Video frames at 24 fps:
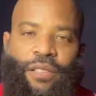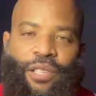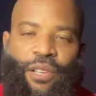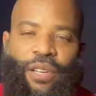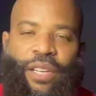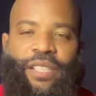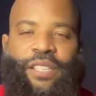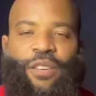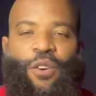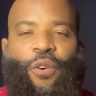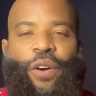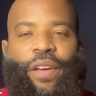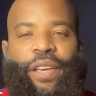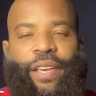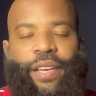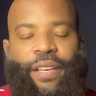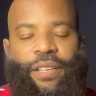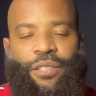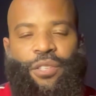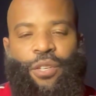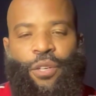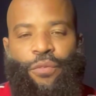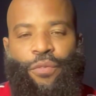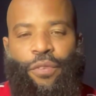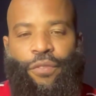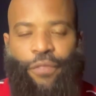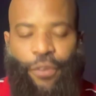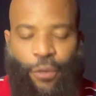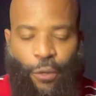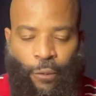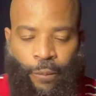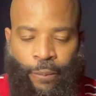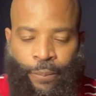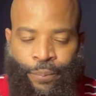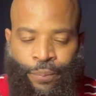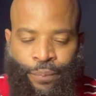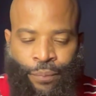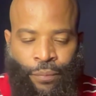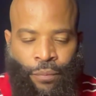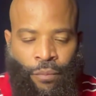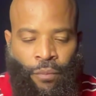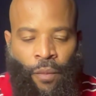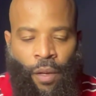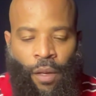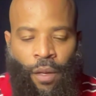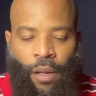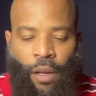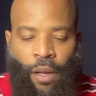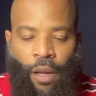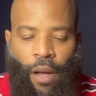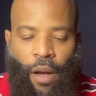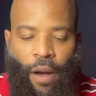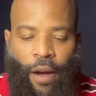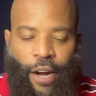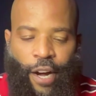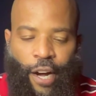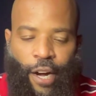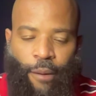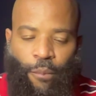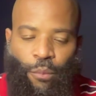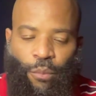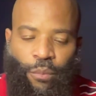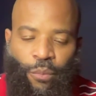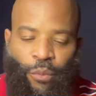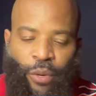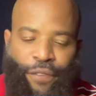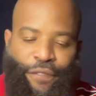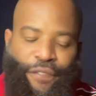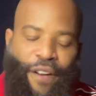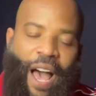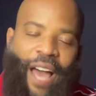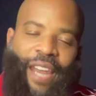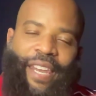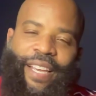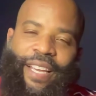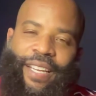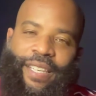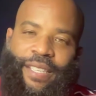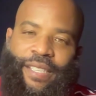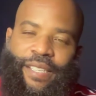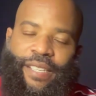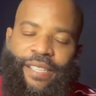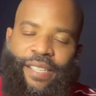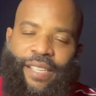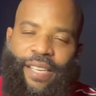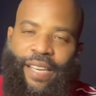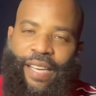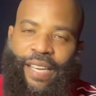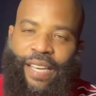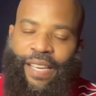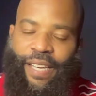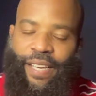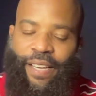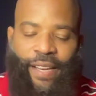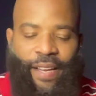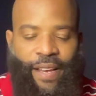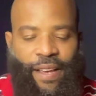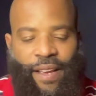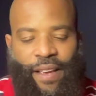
So let's go ahead and get into the review. We finally get to see